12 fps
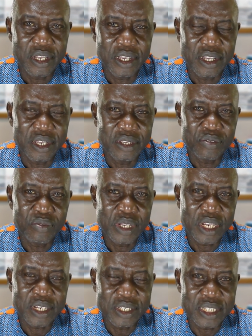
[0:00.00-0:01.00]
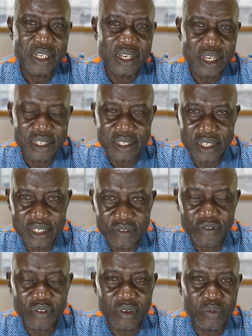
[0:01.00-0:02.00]
And we can take lessons
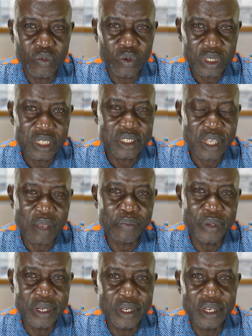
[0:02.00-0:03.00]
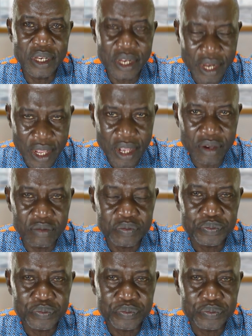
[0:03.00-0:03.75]
from what is happening now